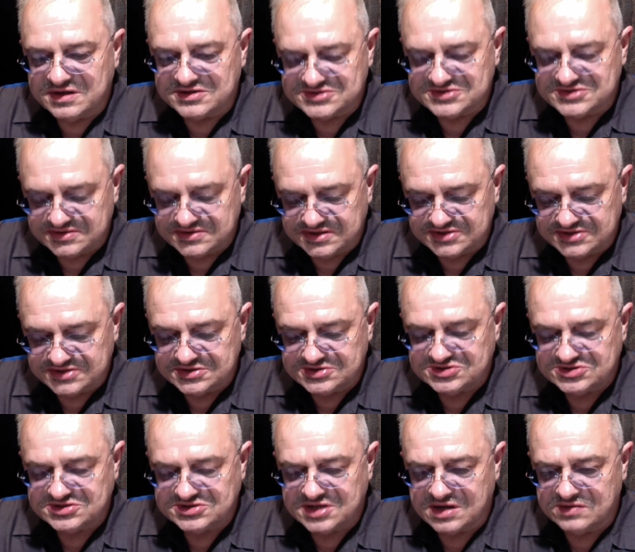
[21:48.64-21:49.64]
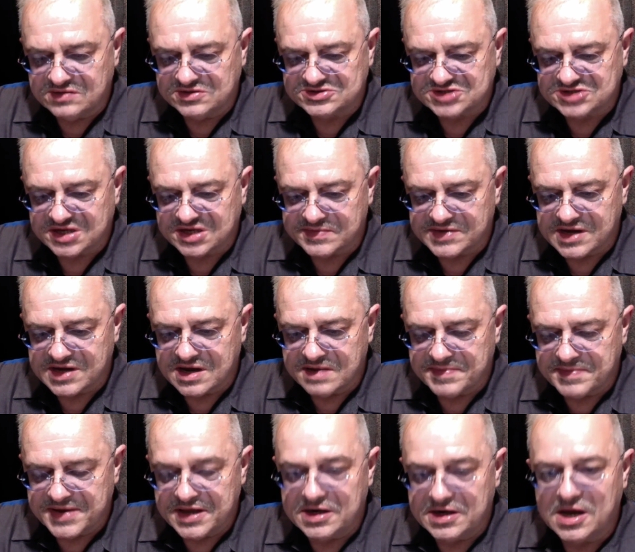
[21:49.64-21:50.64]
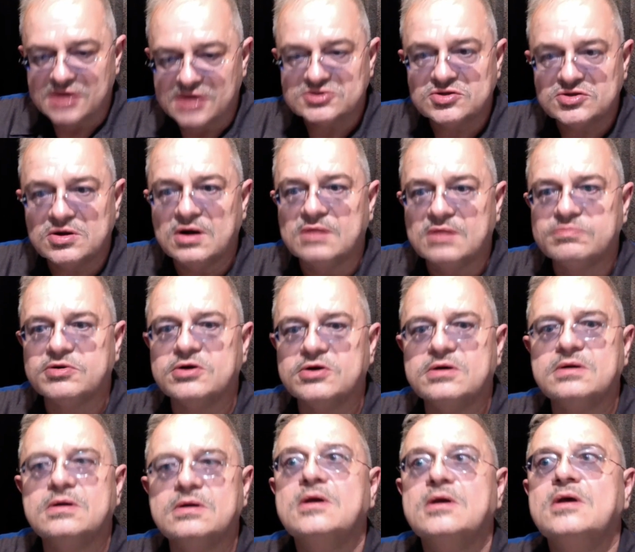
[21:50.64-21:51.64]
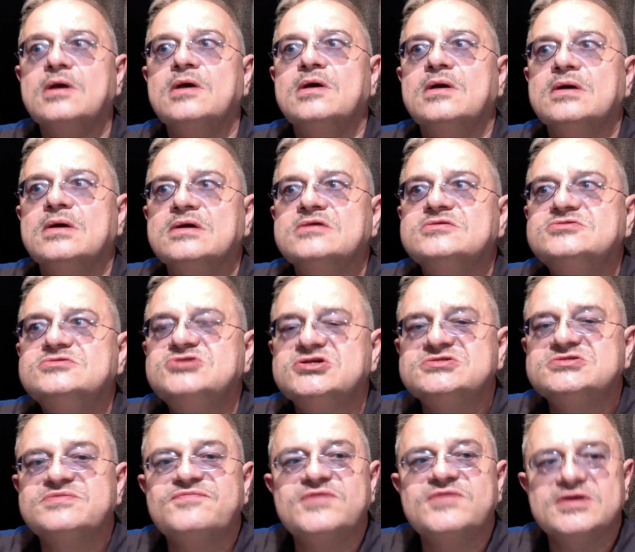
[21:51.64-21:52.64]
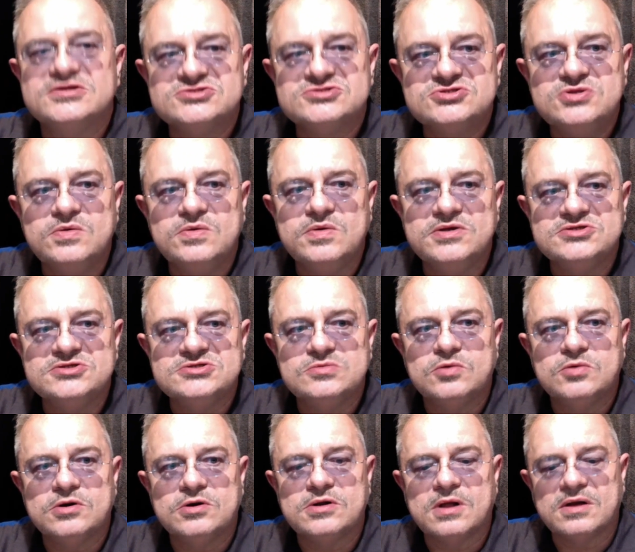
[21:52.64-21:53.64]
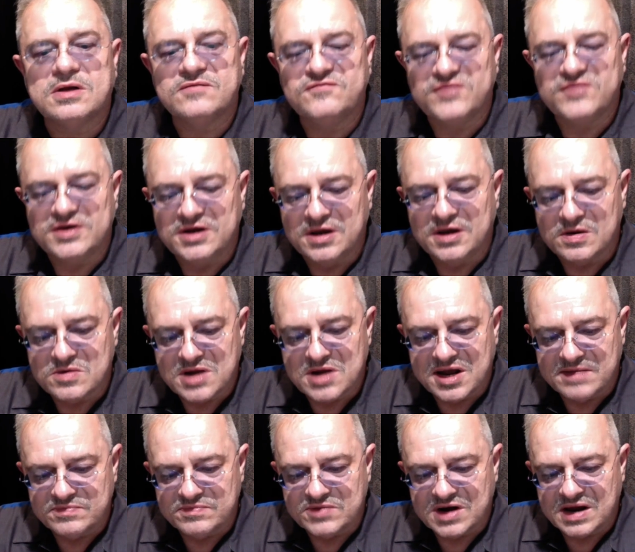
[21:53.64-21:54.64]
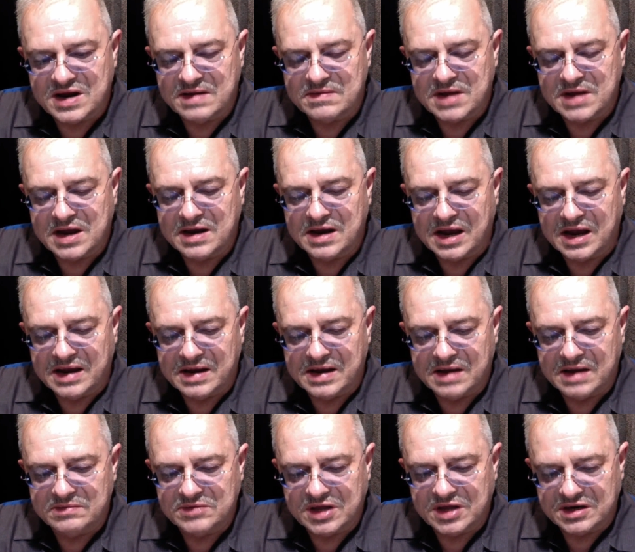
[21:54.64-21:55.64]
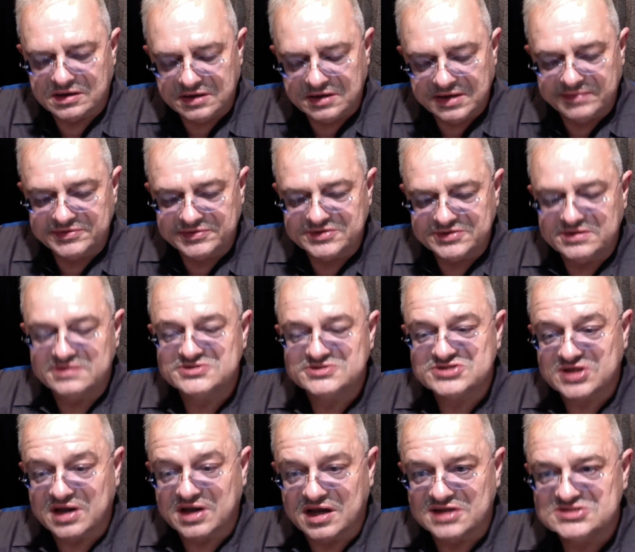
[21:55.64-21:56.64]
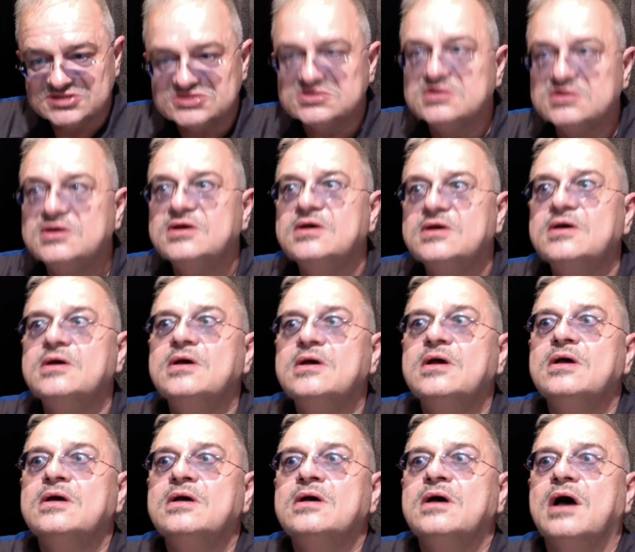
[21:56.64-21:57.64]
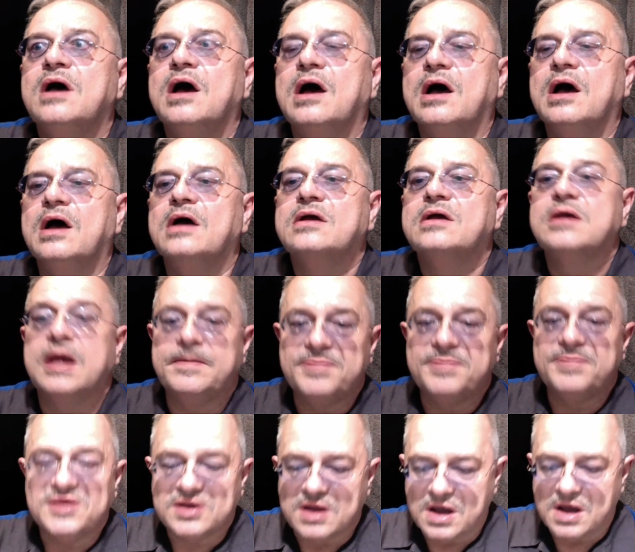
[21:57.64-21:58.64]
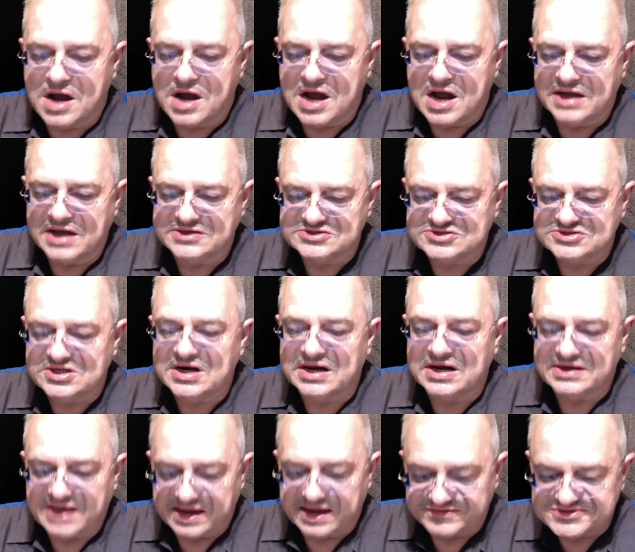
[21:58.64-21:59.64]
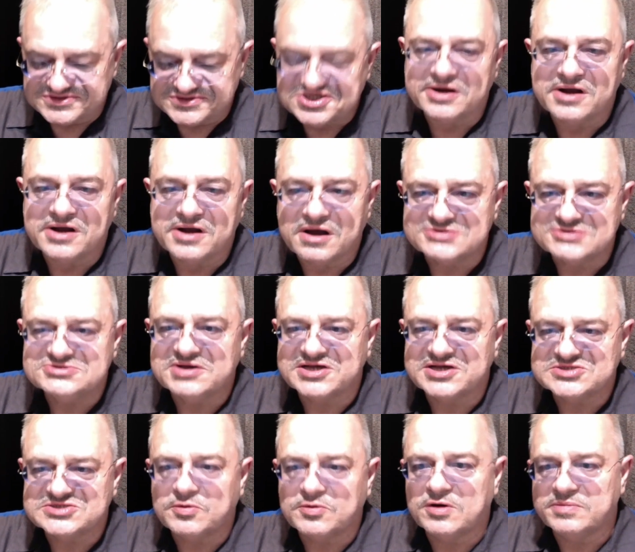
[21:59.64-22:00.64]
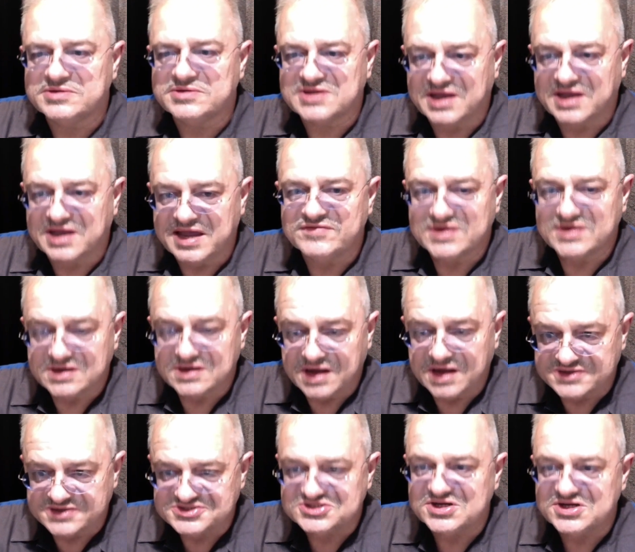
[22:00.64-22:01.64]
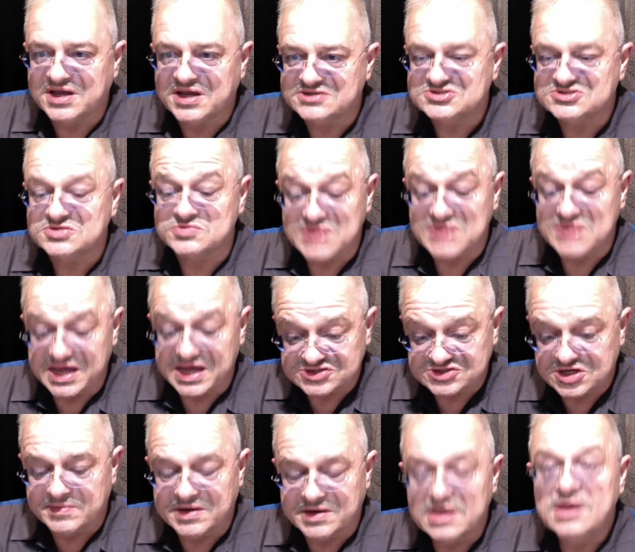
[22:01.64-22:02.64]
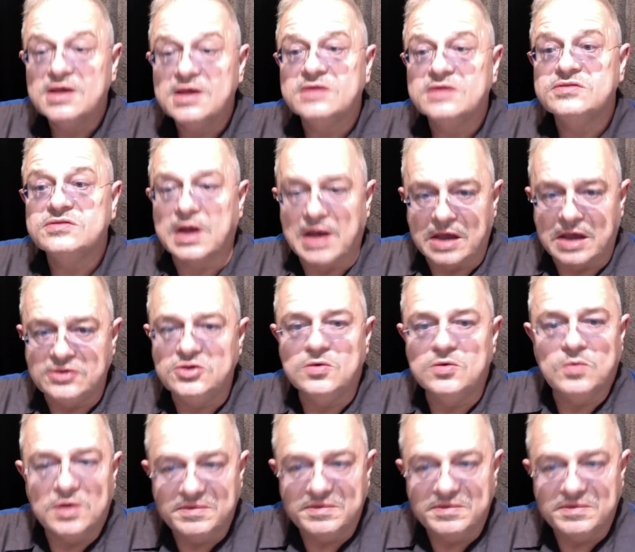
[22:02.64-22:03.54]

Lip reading: Well, there's the Disney show that's coming up in October. Just finished doing some work on a video game that I'm not at liberty to discuss. A couple of cons that I have signed contracts for, but they haven't announced yet. So that's coming.